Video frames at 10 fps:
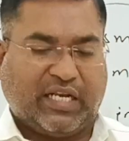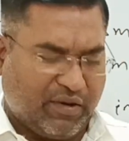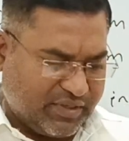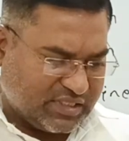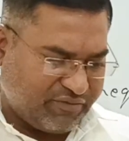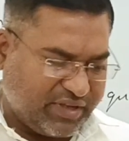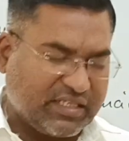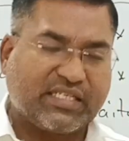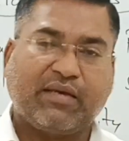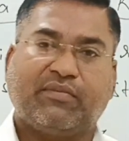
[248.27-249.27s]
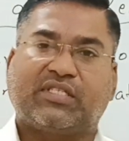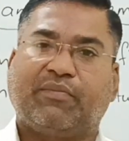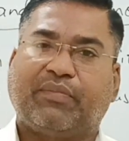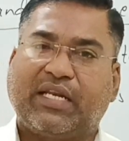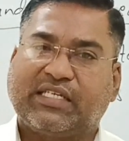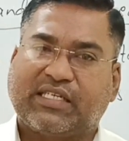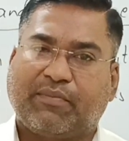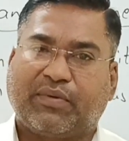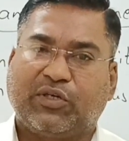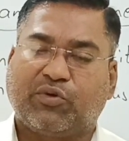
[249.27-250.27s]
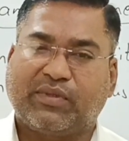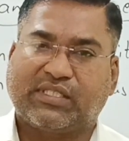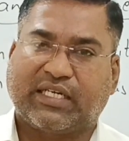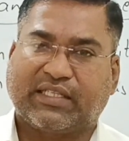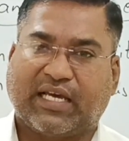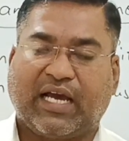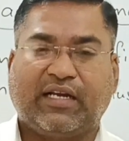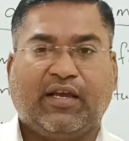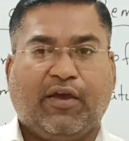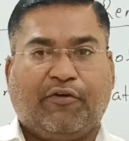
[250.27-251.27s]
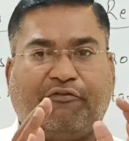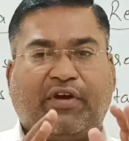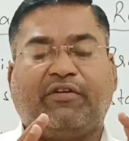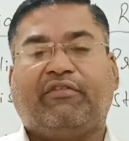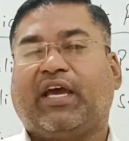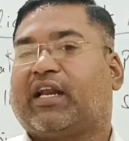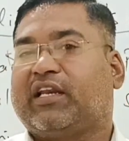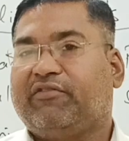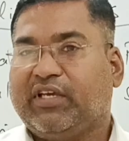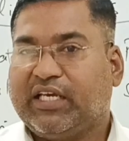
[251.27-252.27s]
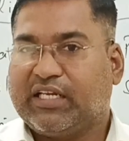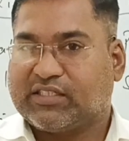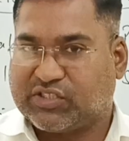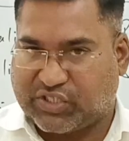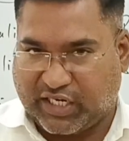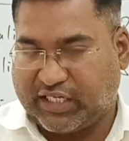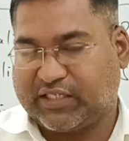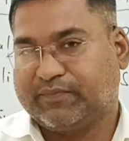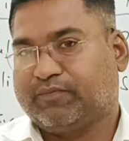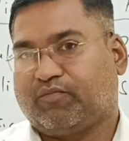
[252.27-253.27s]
Now it's a very same simple example to be said that when we are living in a street,